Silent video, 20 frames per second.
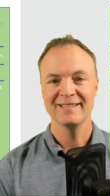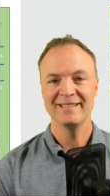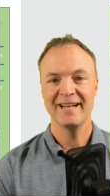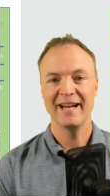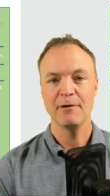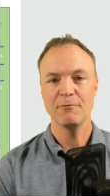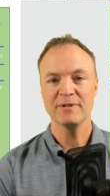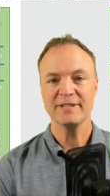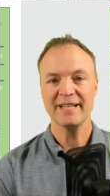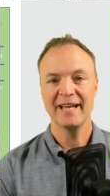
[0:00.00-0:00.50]

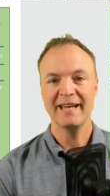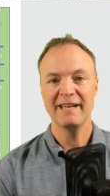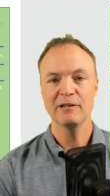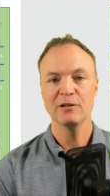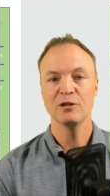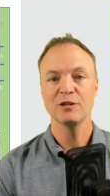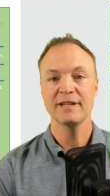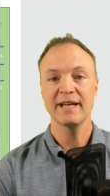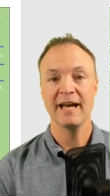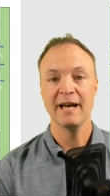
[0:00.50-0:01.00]
Today we're
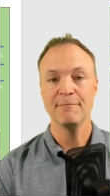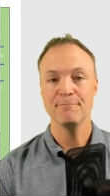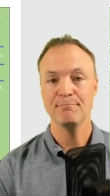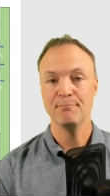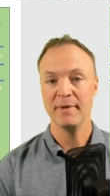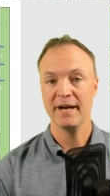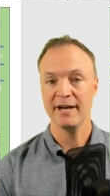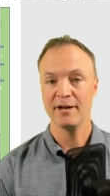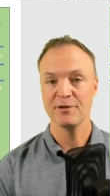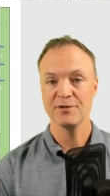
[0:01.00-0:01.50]
taking a look at
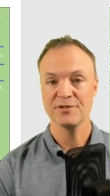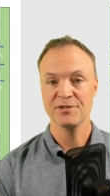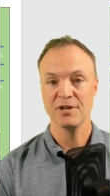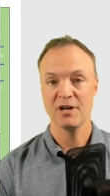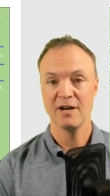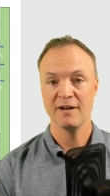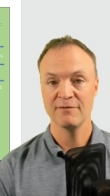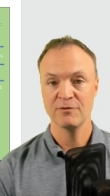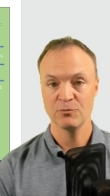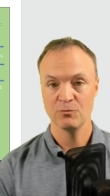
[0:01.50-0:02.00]

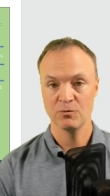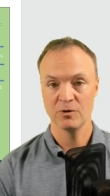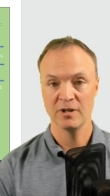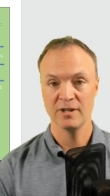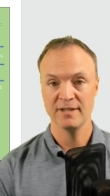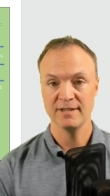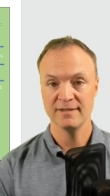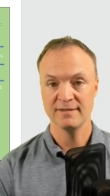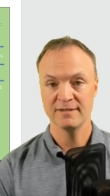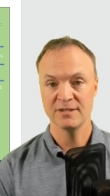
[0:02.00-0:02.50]
Microsoft
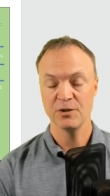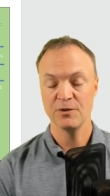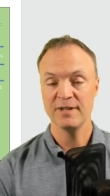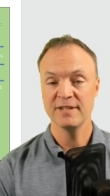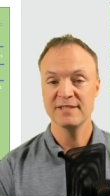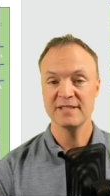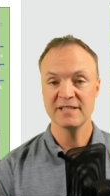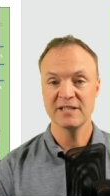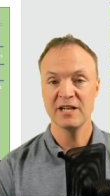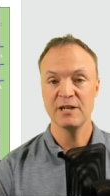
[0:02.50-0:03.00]
Word. So
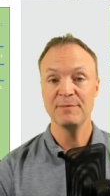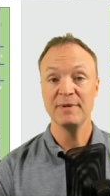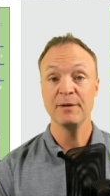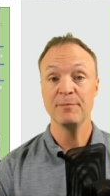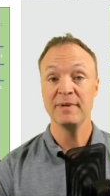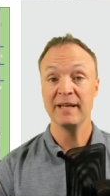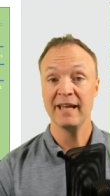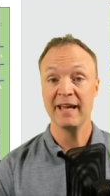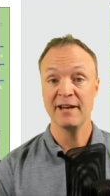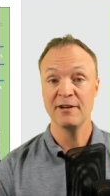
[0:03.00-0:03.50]
this is going to
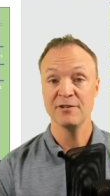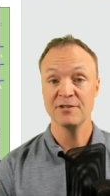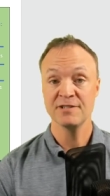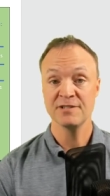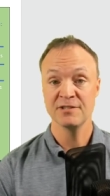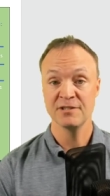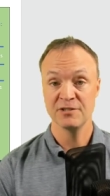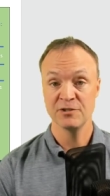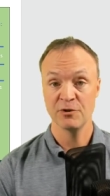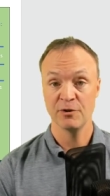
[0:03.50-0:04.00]
be a
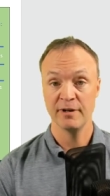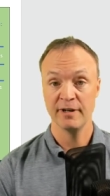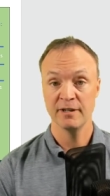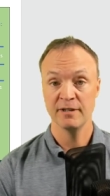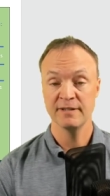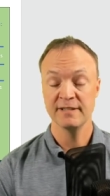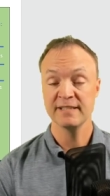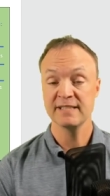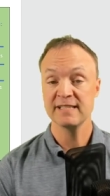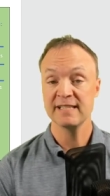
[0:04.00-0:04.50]
beginner's
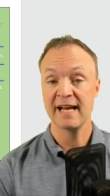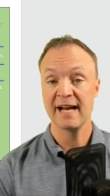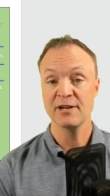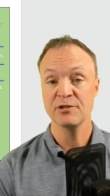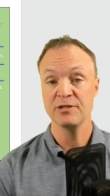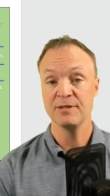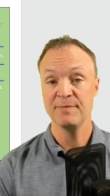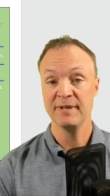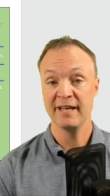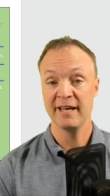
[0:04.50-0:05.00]
tutorial. This is
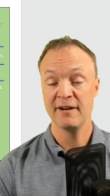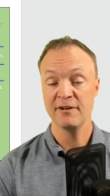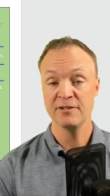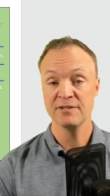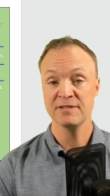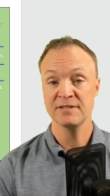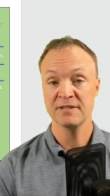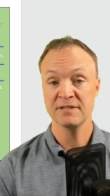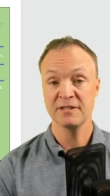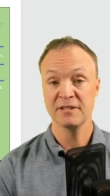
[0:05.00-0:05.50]
actually
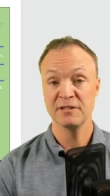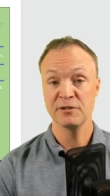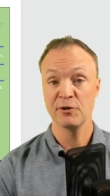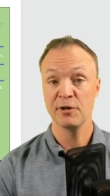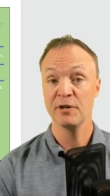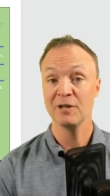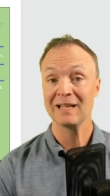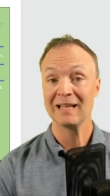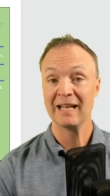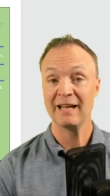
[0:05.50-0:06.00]
beginner's
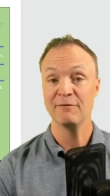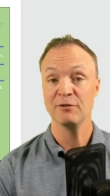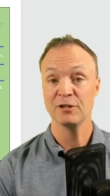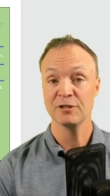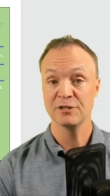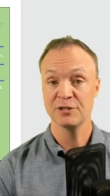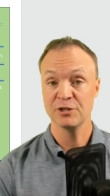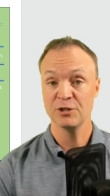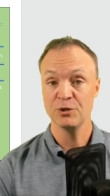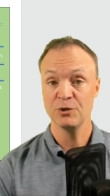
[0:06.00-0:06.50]
tutorial
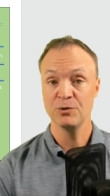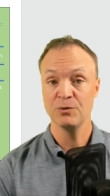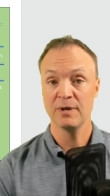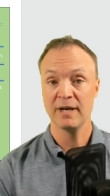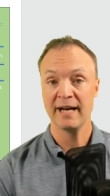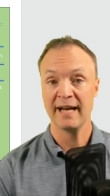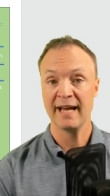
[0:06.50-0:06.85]
level 2.